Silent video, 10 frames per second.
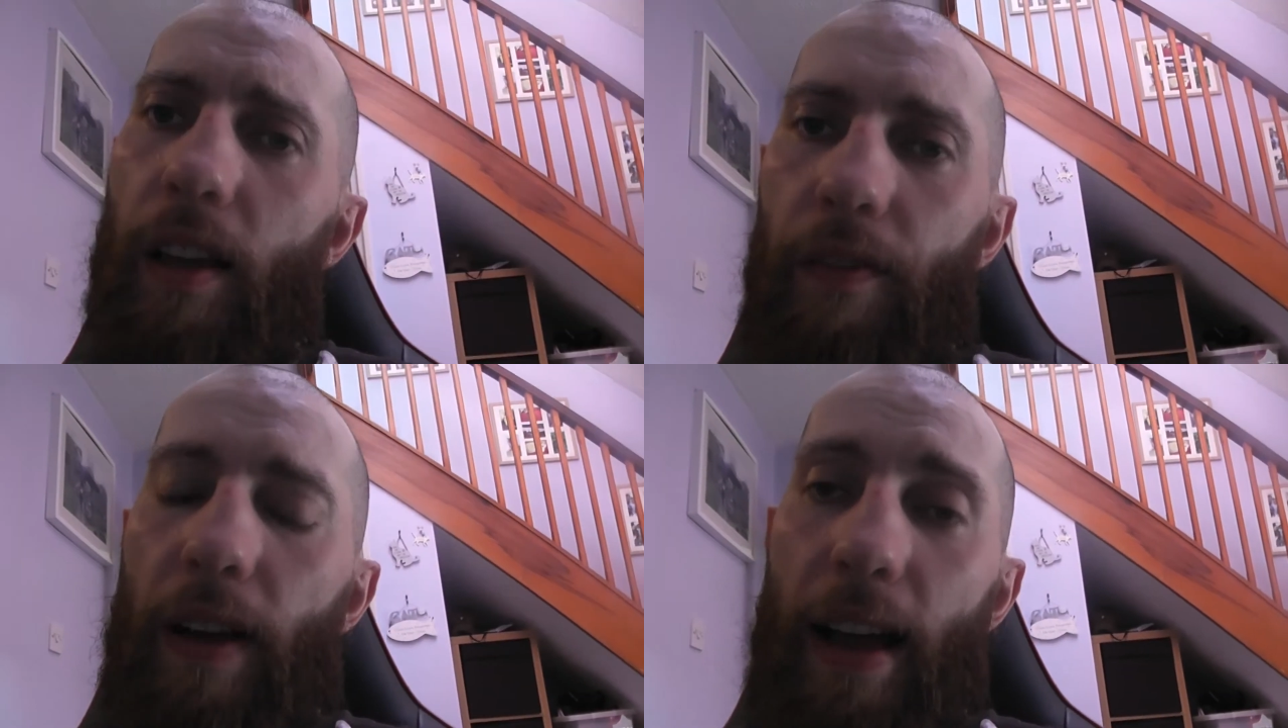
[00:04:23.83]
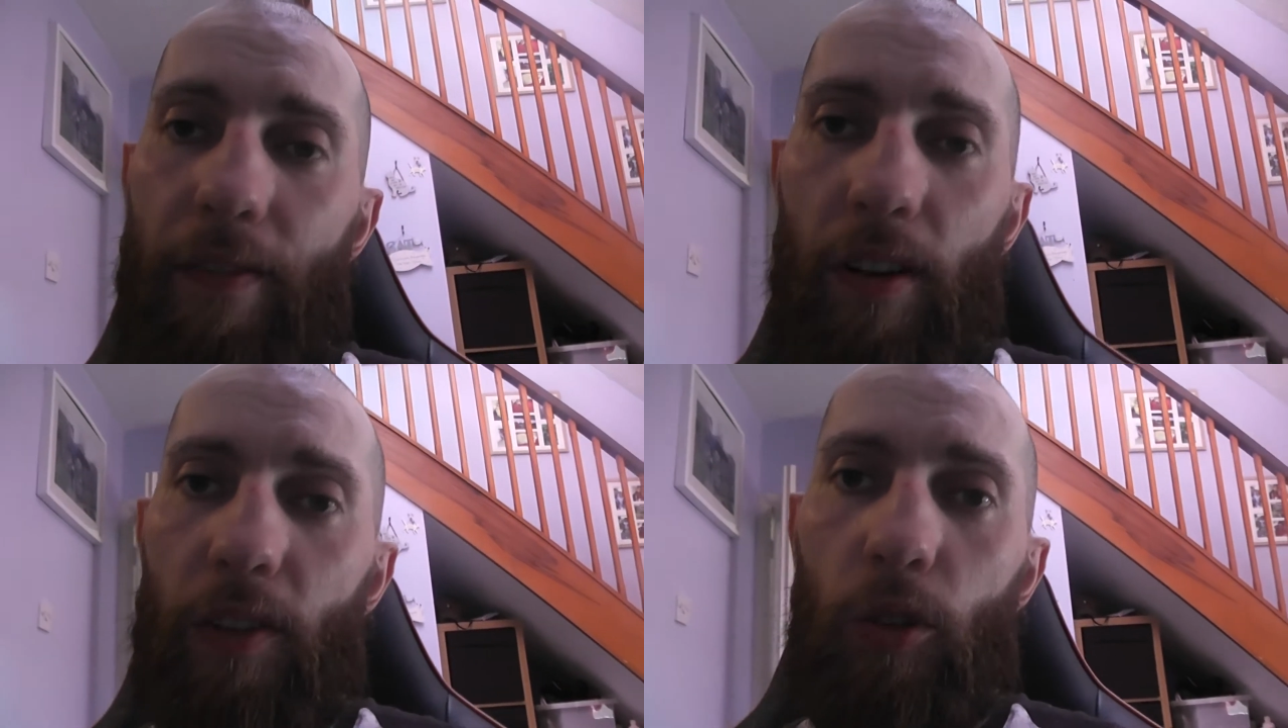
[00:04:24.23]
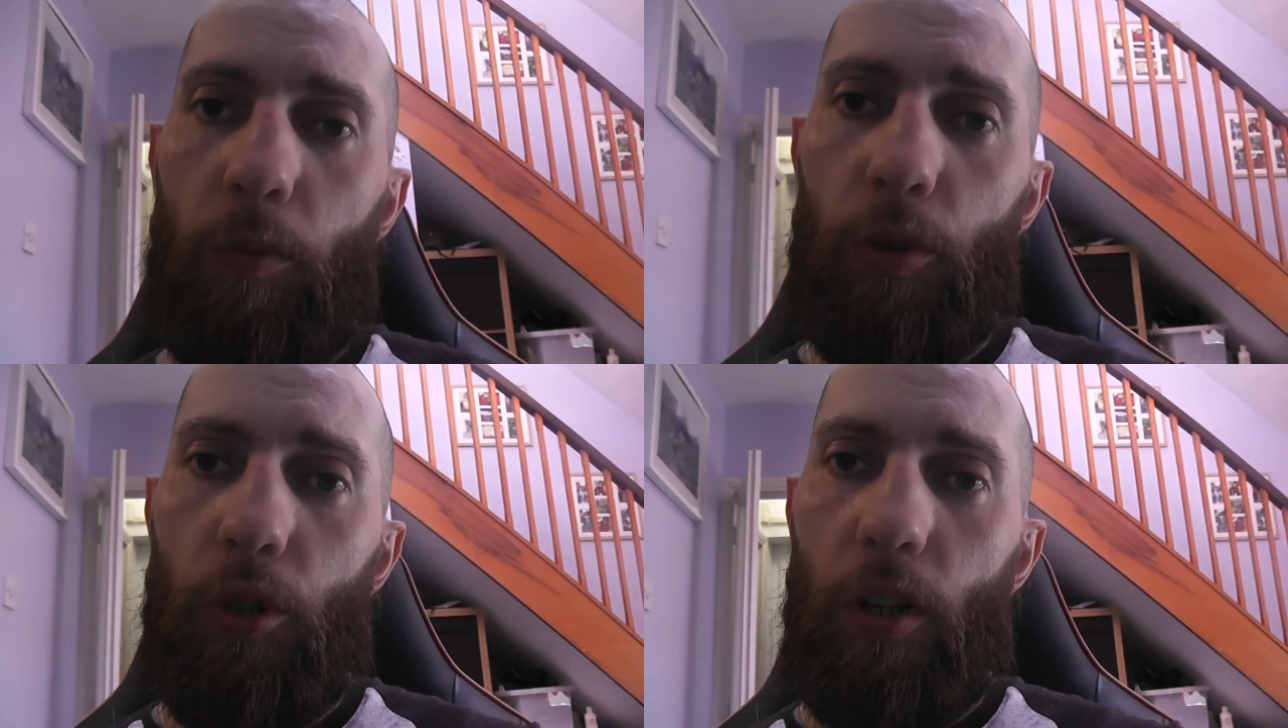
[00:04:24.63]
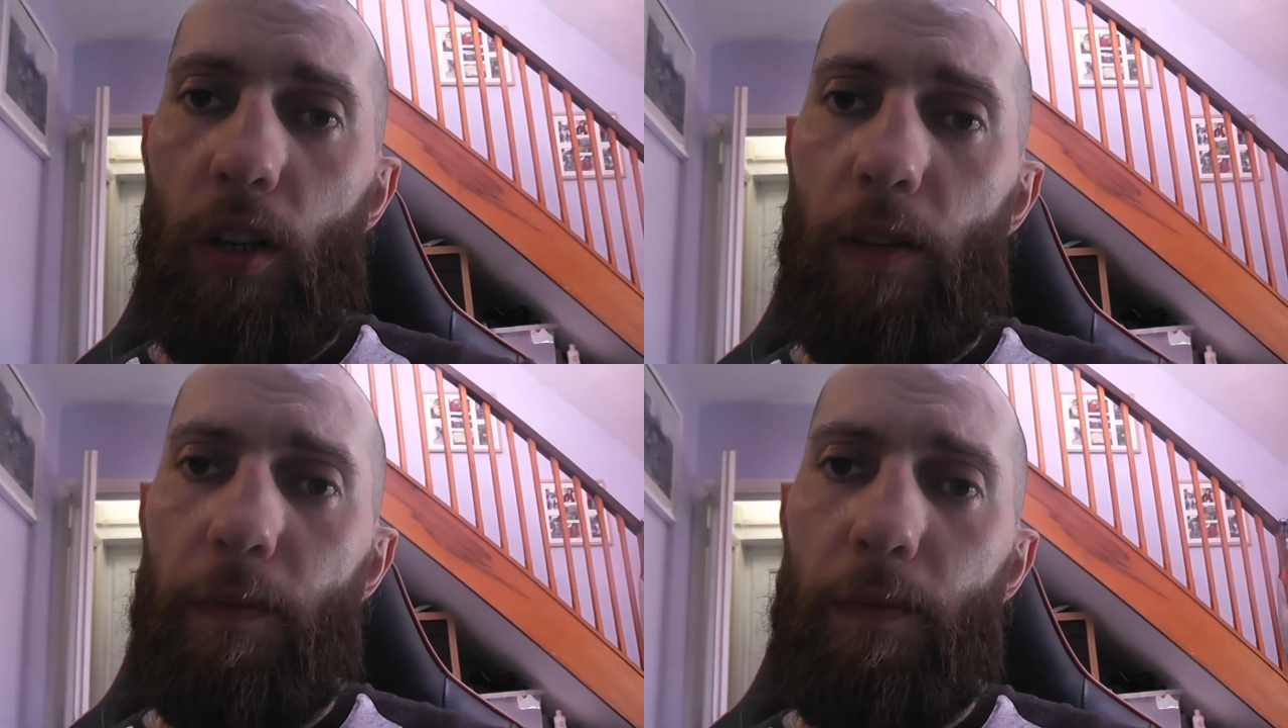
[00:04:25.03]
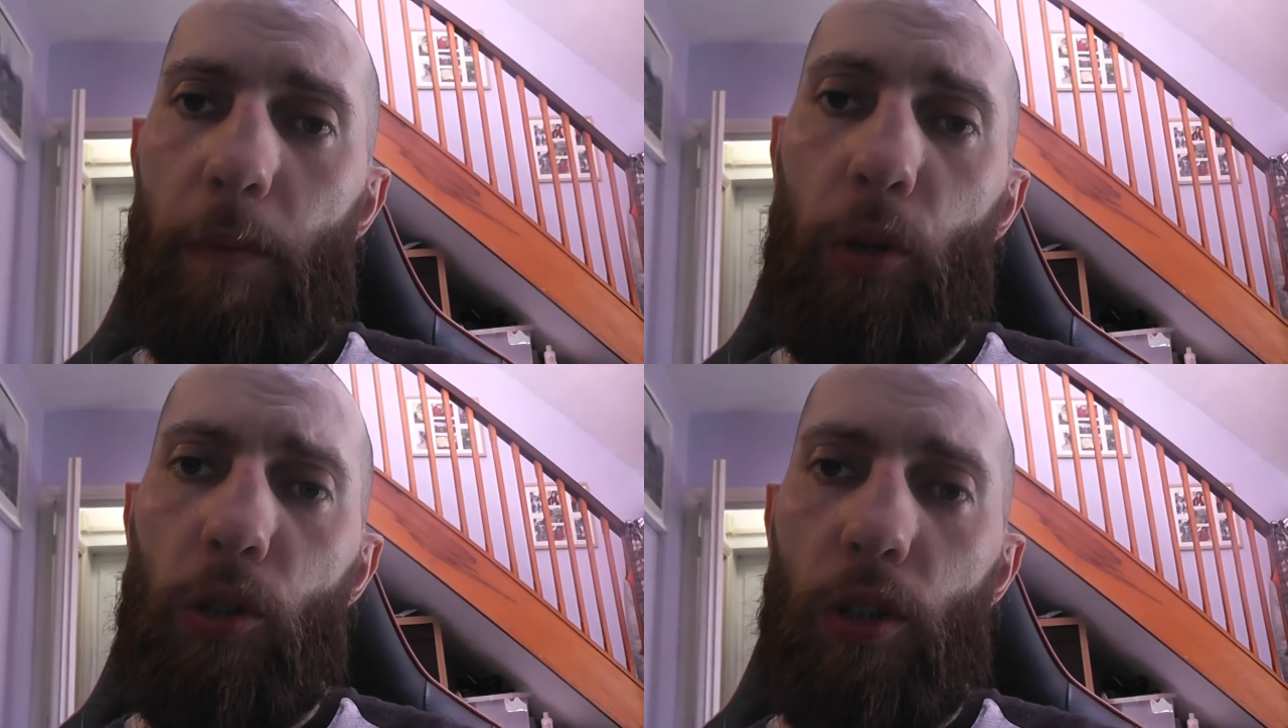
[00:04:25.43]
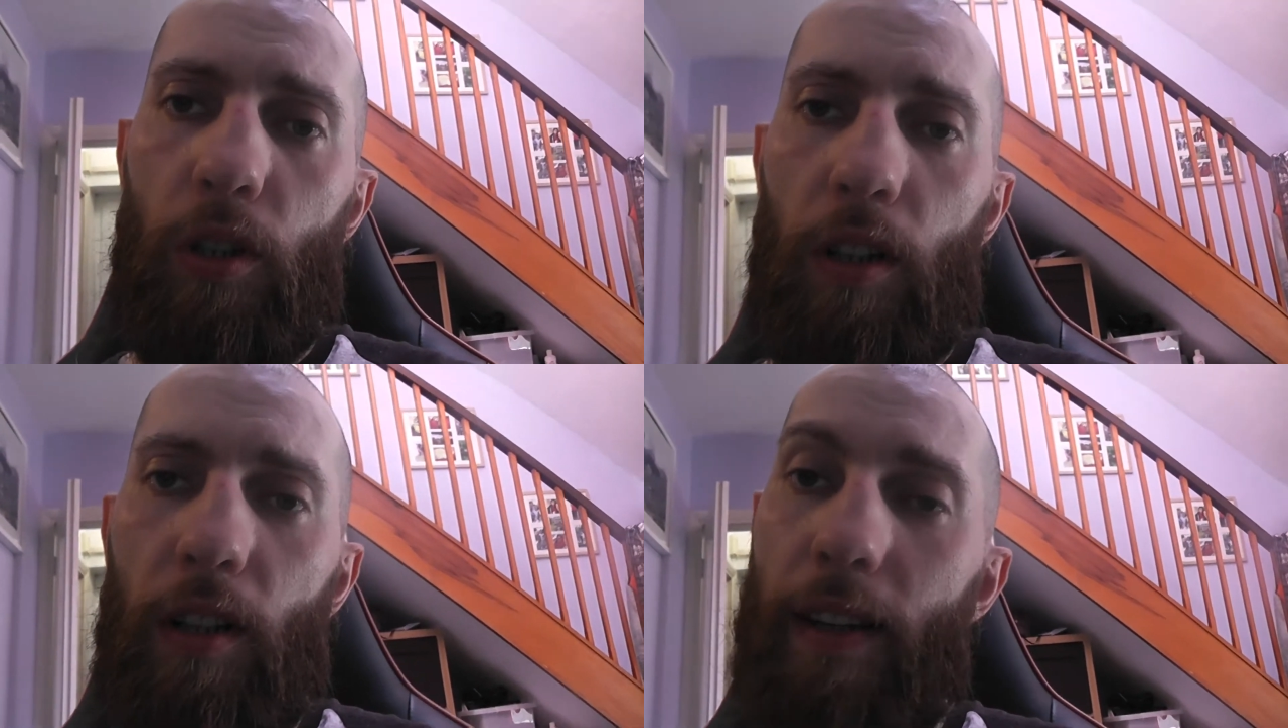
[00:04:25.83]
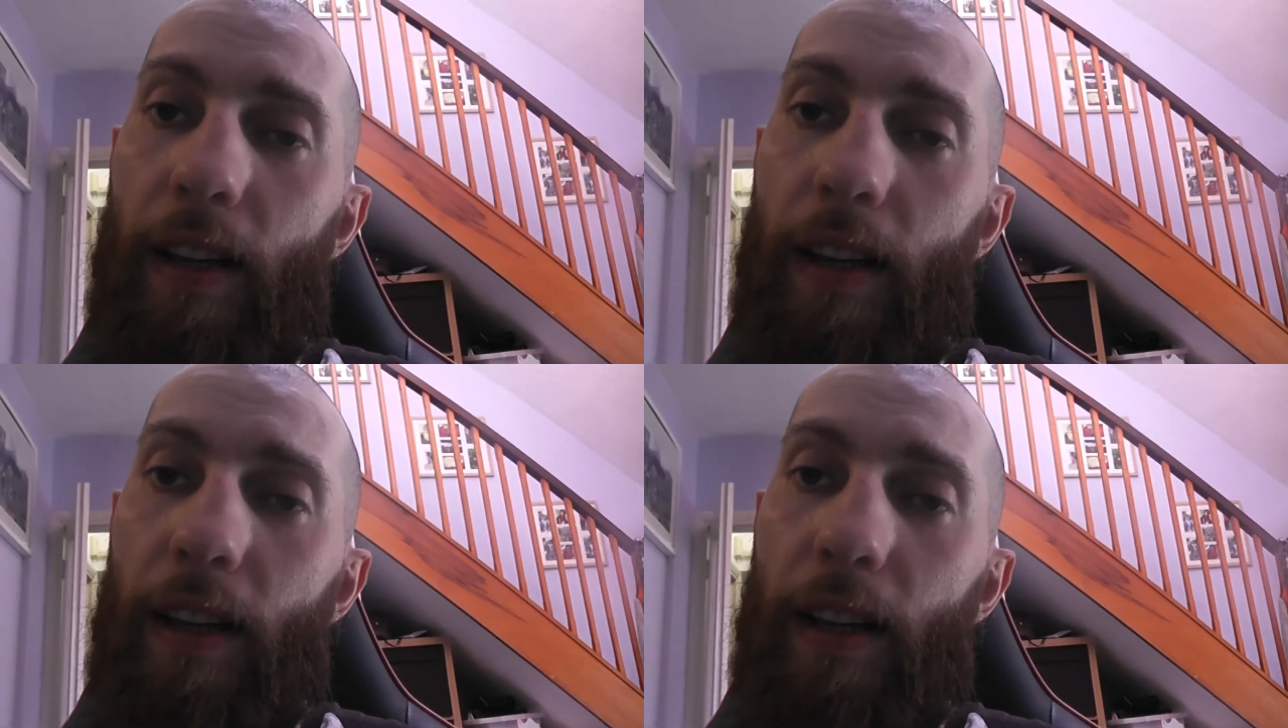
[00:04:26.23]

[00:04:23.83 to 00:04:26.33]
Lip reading: If I have like normal chocolate, milk chocolate,